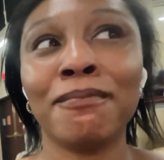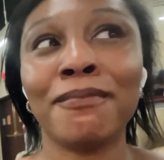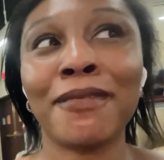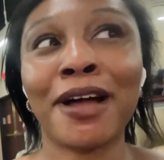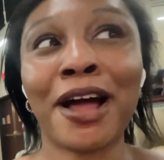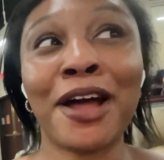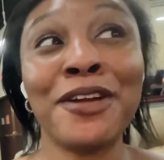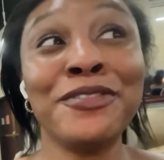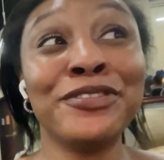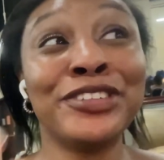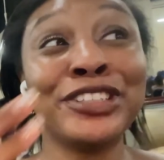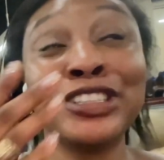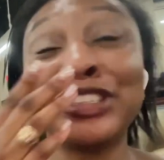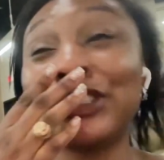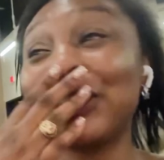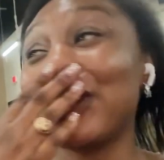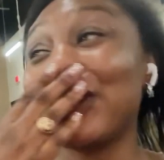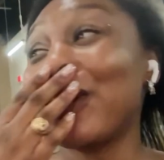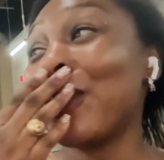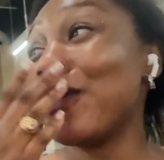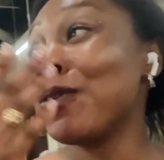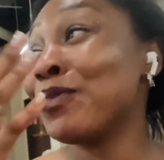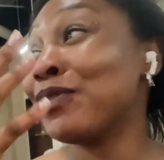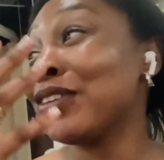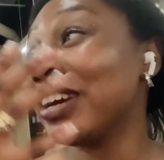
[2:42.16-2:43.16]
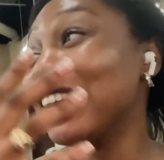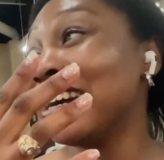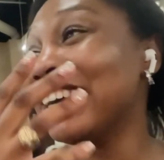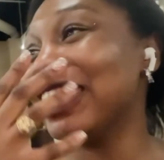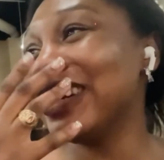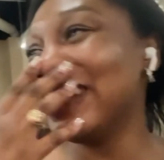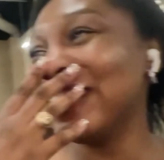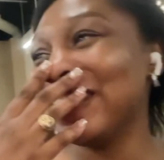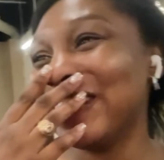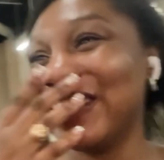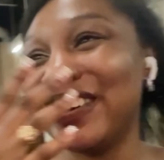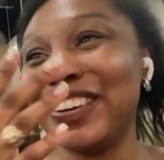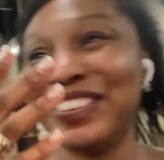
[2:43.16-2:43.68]
I'm so
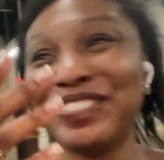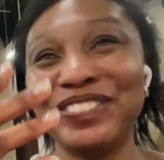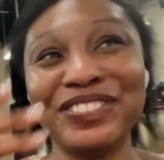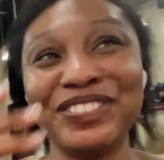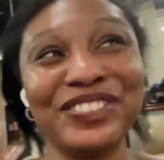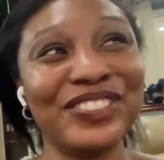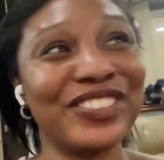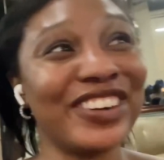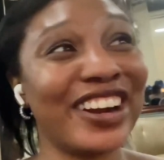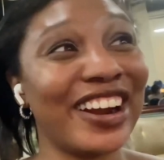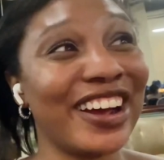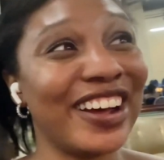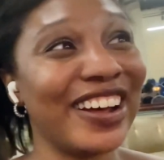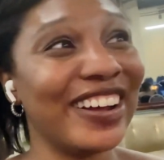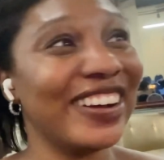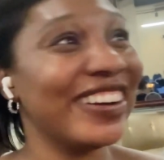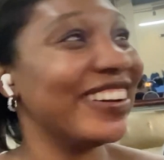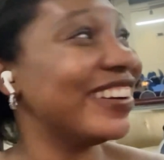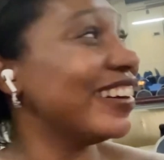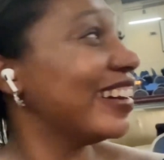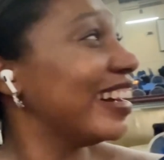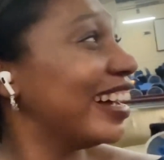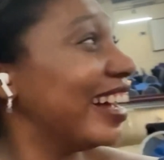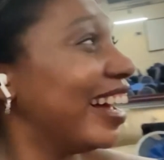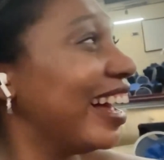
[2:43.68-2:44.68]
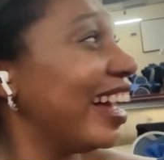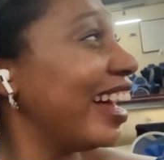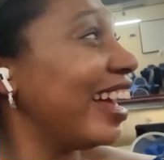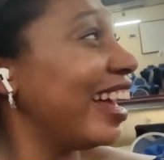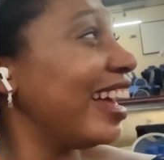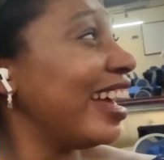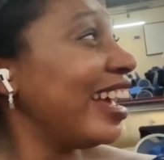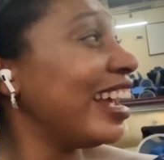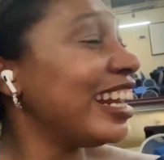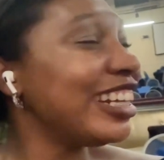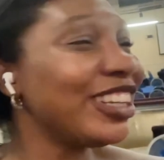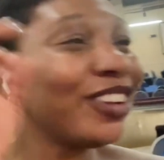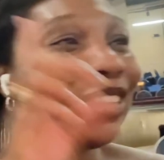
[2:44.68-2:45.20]
paranoid, bro.
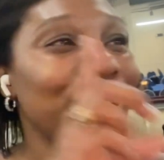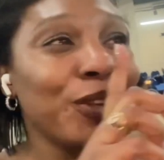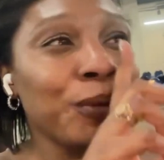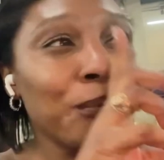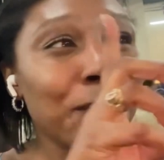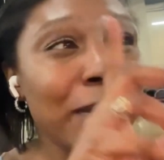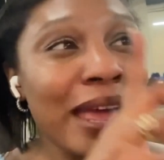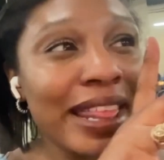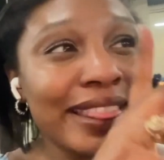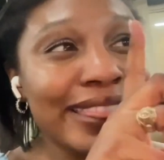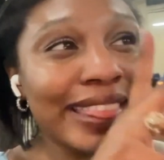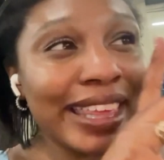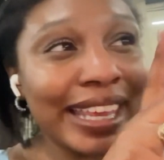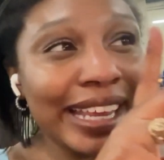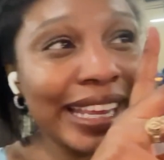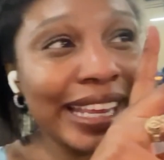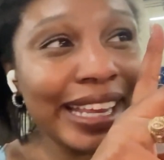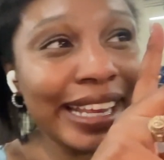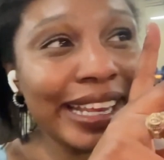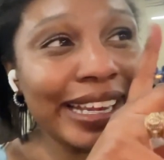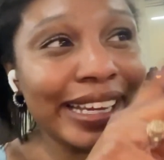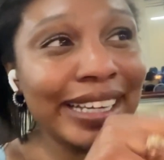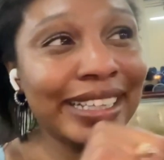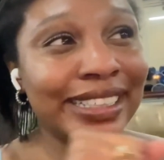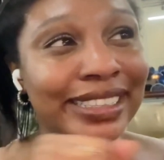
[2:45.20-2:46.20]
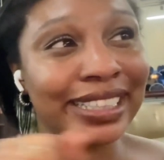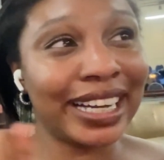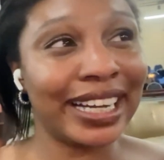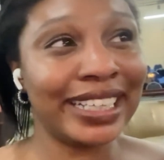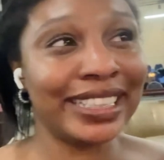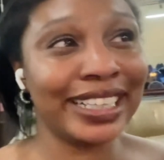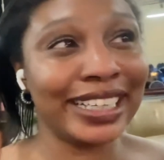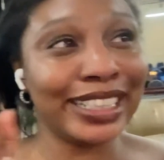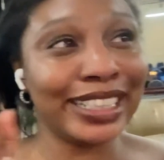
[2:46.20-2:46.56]
Don't do bad things, Stacie.